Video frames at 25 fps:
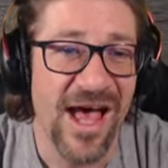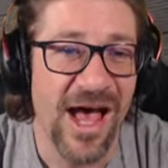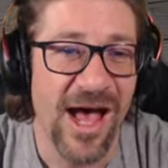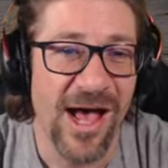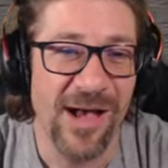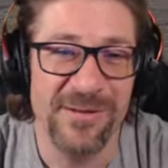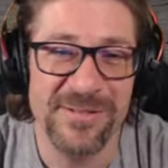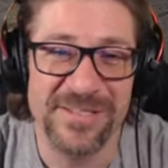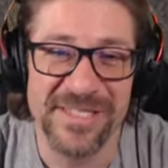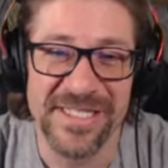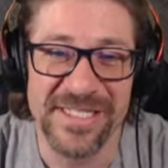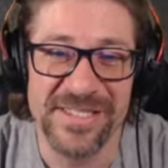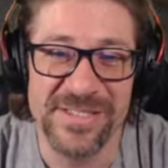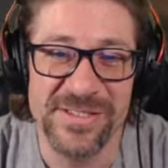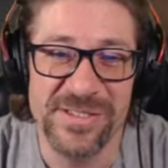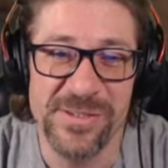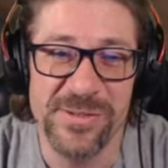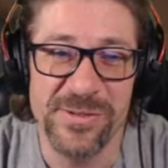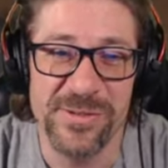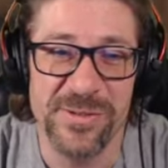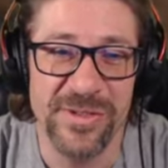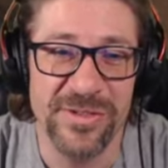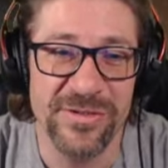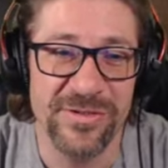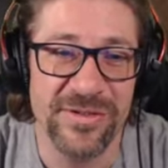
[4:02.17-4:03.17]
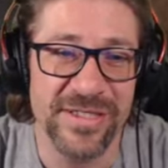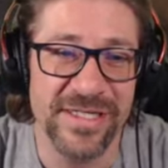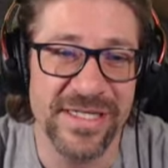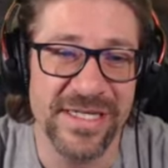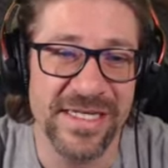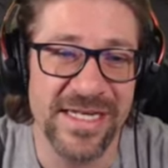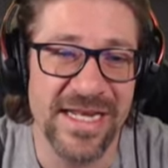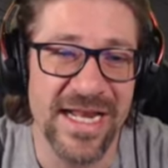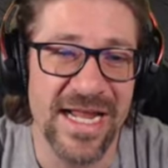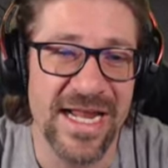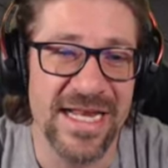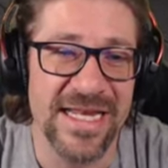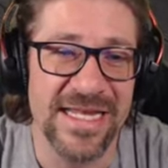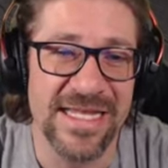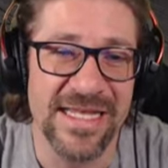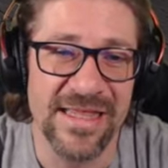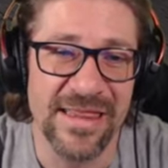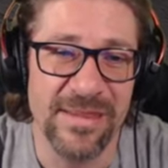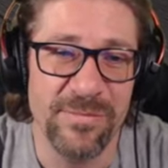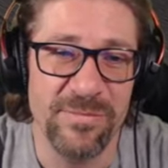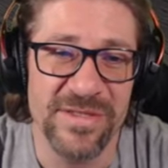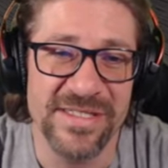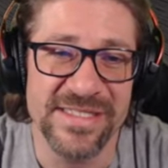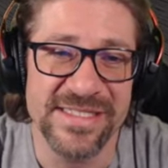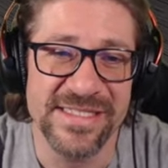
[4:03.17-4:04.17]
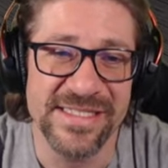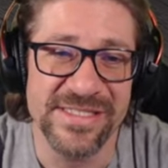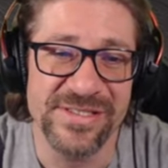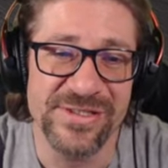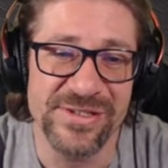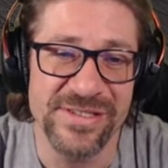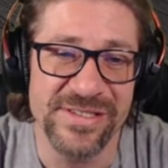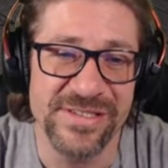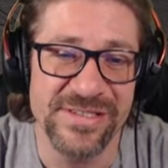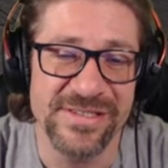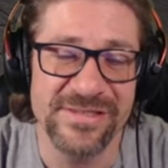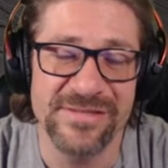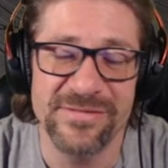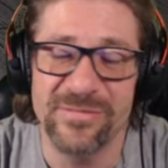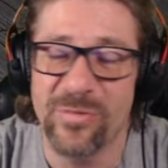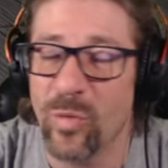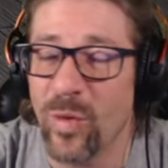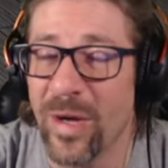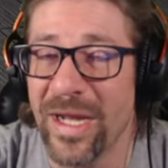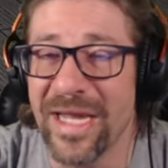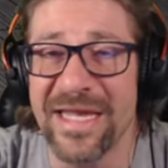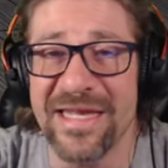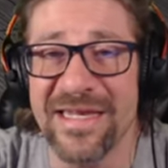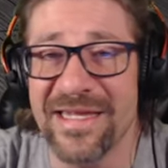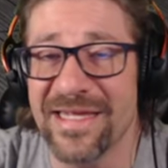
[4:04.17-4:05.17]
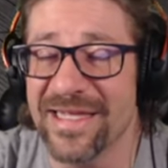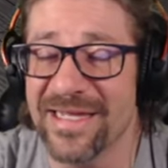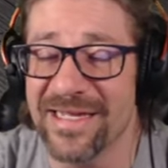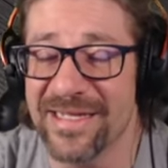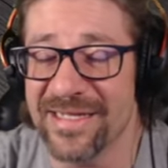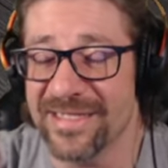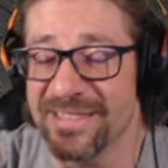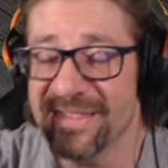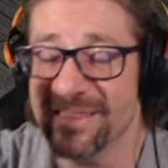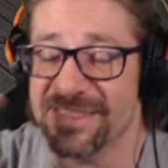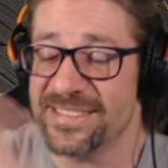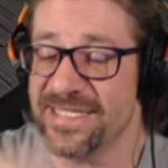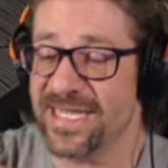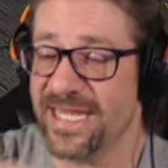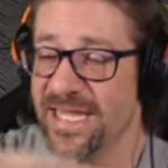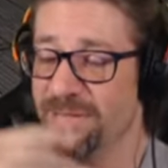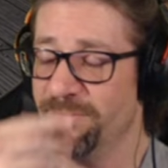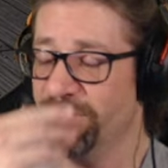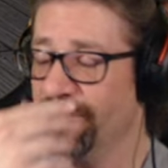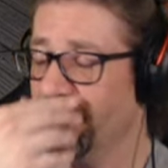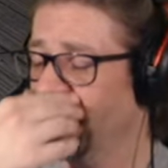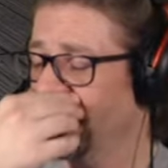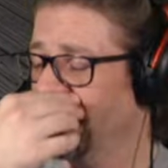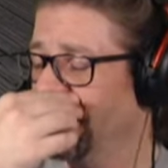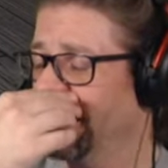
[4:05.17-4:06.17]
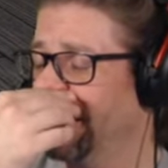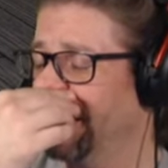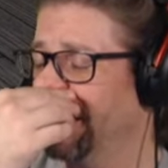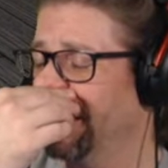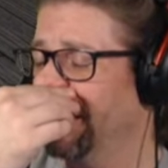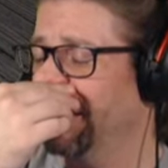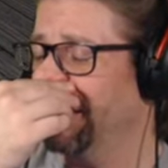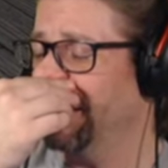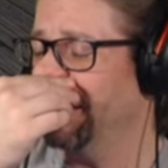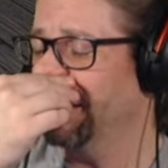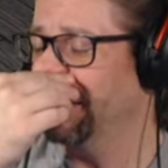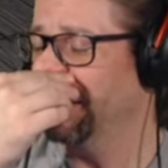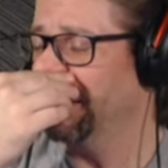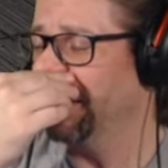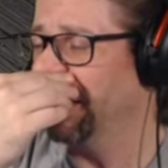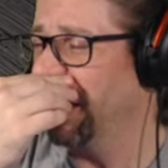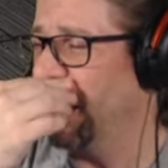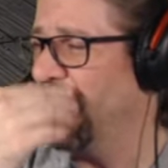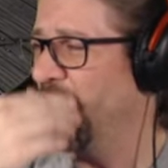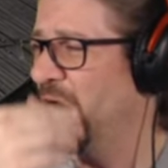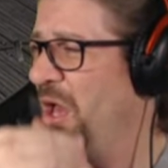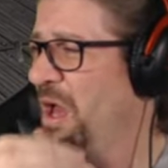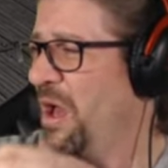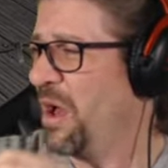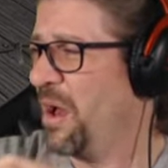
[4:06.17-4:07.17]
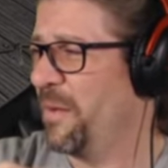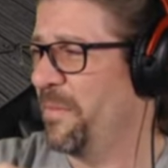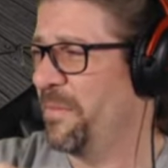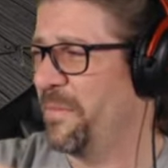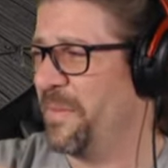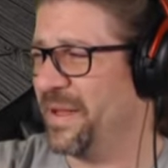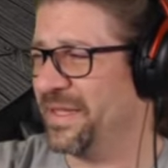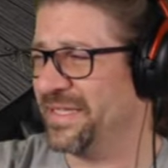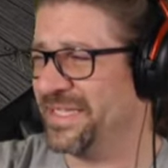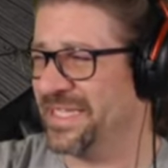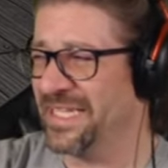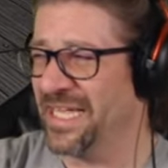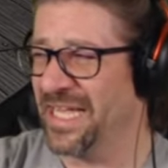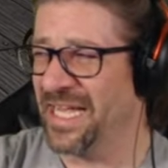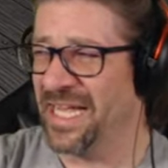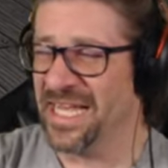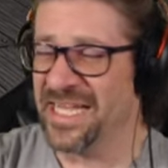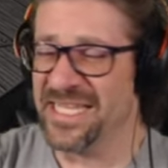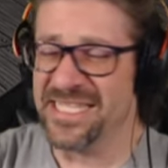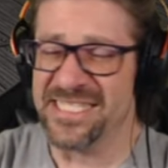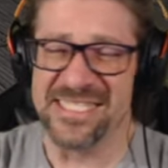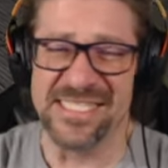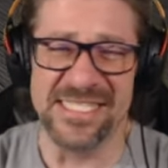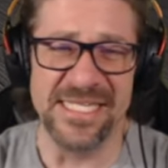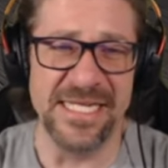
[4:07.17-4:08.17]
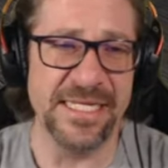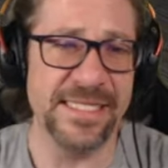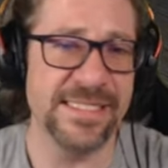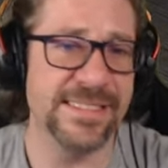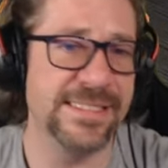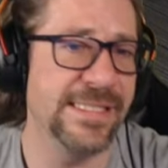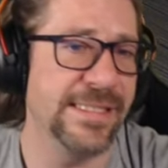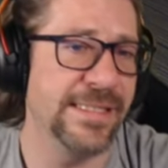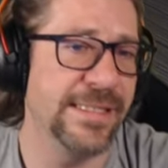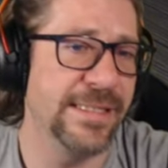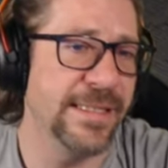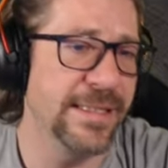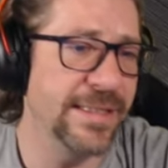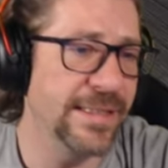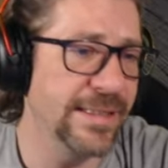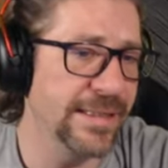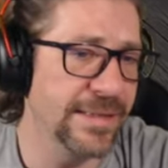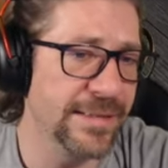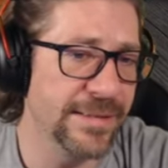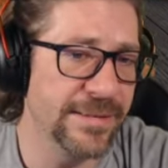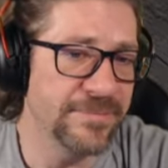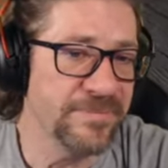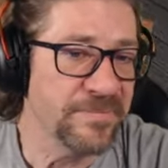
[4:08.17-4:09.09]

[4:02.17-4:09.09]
I was like 290th position waiting to get into this game. Oh, I'm about to sneeze. Uh.